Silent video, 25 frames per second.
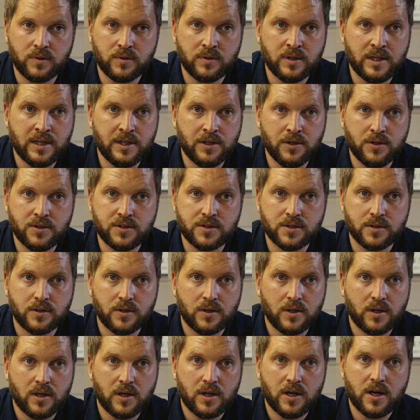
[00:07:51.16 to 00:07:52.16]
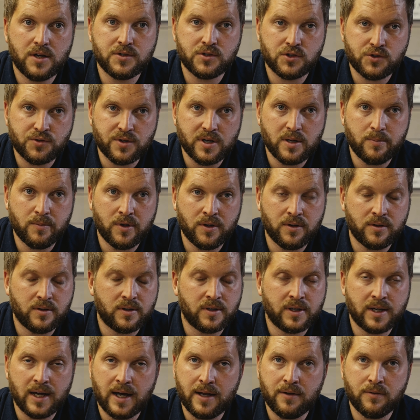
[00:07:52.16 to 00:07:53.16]
Needed as a treatment,
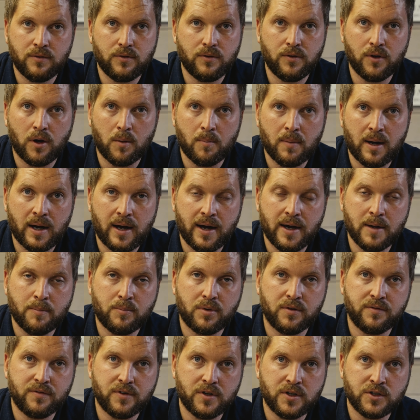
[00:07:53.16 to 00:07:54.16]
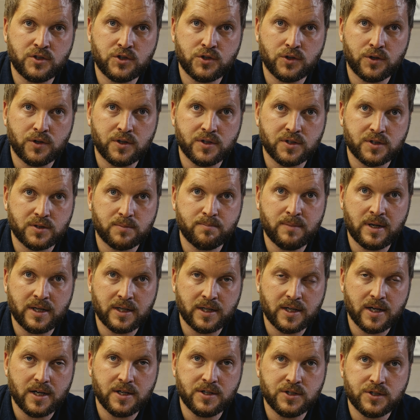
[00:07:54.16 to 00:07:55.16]
again, not my preferred choice.
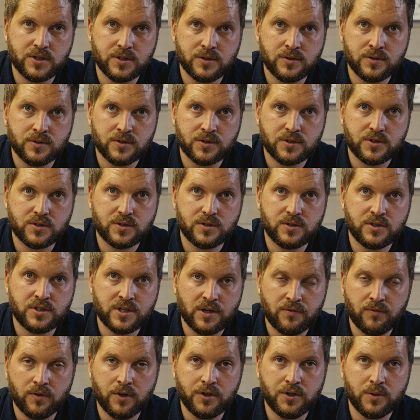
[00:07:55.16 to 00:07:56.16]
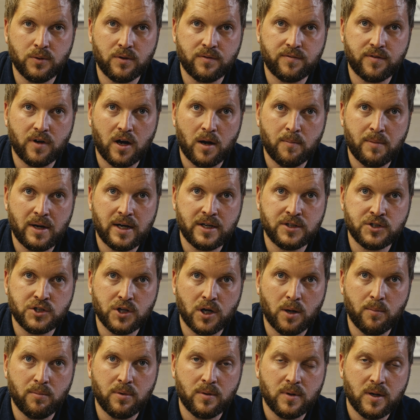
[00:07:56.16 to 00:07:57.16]
Medications generally do a far better
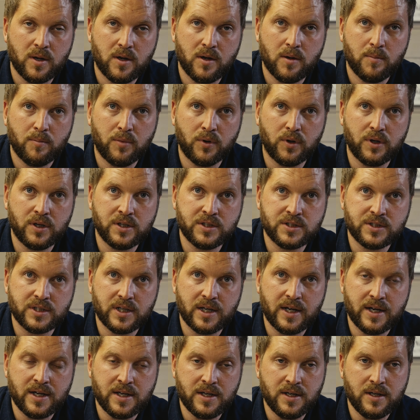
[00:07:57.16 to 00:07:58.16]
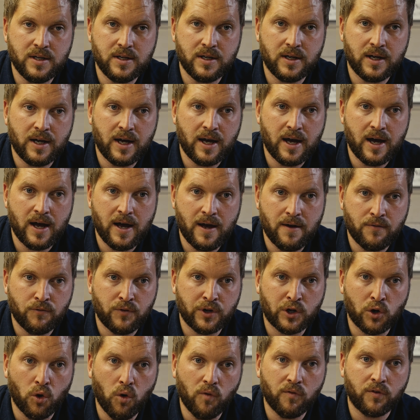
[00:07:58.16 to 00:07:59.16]
job, but as a
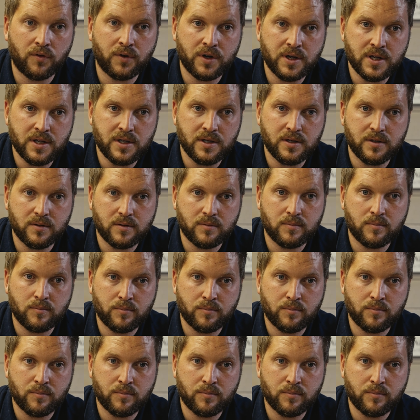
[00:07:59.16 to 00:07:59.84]
recovery